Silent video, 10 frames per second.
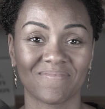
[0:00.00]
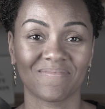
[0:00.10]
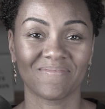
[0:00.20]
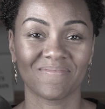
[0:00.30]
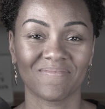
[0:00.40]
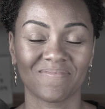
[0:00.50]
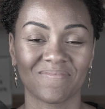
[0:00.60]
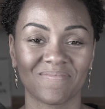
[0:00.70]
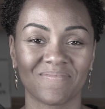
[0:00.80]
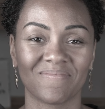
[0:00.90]

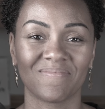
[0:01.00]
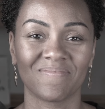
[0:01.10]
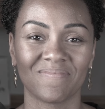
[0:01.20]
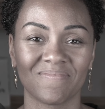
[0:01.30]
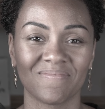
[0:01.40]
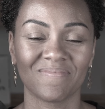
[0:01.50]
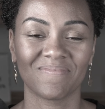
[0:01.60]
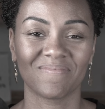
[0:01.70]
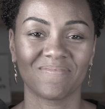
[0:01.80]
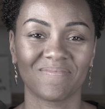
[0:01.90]

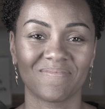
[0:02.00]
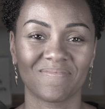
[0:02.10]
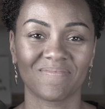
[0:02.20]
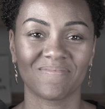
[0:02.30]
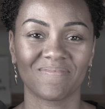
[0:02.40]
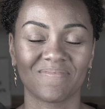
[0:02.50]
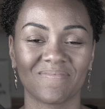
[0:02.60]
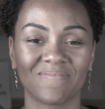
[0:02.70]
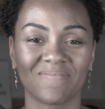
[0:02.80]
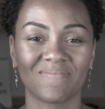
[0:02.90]

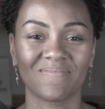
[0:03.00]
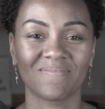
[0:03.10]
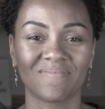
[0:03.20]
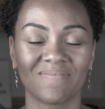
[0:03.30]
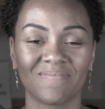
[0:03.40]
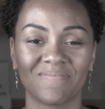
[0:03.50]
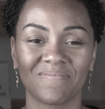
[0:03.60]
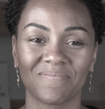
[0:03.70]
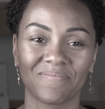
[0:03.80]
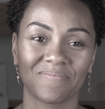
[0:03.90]

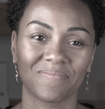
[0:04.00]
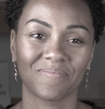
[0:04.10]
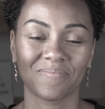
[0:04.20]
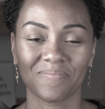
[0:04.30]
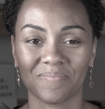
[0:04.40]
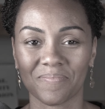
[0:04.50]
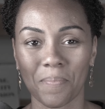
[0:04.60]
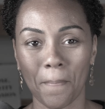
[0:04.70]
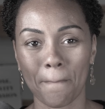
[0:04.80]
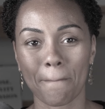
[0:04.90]

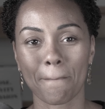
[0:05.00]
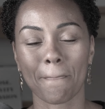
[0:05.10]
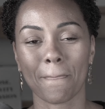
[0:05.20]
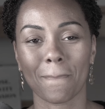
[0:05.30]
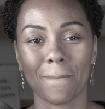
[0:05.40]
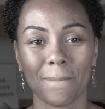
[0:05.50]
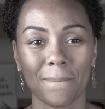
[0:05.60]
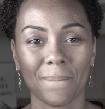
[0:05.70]
The person shown says nothing.